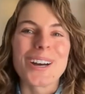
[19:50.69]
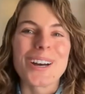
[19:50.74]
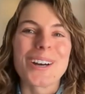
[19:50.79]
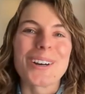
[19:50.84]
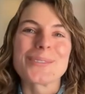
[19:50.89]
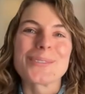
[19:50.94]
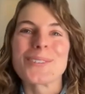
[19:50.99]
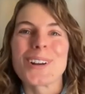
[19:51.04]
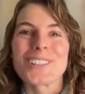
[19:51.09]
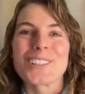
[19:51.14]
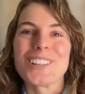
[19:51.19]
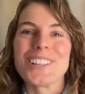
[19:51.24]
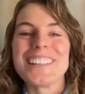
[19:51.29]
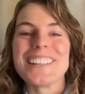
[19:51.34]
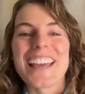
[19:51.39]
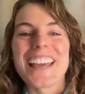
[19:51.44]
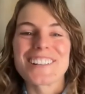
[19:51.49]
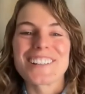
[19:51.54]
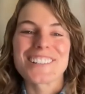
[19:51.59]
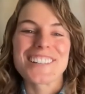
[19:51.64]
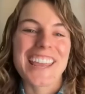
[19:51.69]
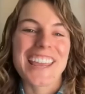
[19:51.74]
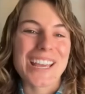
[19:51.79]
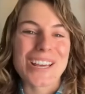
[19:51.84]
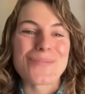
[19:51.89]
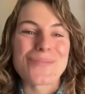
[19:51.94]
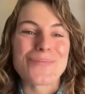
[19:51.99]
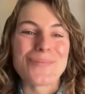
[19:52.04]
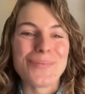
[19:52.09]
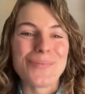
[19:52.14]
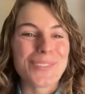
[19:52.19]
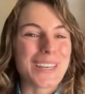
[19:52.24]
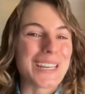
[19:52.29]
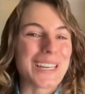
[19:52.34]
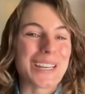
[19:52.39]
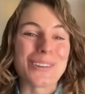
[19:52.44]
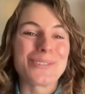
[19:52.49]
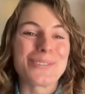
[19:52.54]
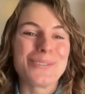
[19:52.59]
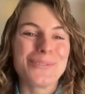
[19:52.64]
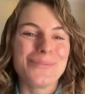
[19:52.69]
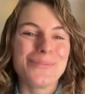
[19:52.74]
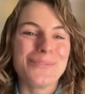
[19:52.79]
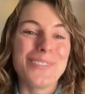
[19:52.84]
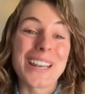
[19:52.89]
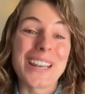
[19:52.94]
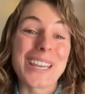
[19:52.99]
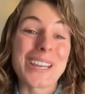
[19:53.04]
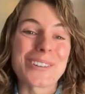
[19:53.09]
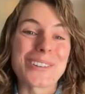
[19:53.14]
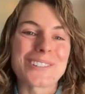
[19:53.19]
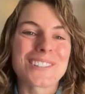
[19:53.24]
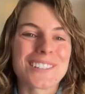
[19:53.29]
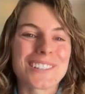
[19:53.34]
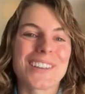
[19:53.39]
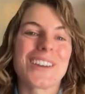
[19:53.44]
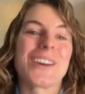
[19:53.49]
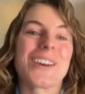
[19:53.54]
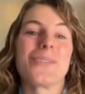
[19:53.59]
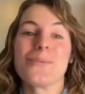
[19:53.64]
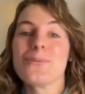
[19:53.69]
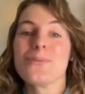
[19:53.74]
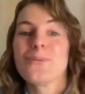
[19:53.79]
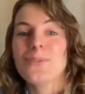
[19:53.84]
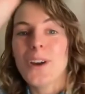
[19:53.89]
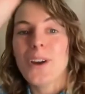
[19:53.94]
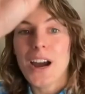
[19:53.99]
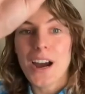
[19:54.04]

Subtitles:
Russian dash cam, videos of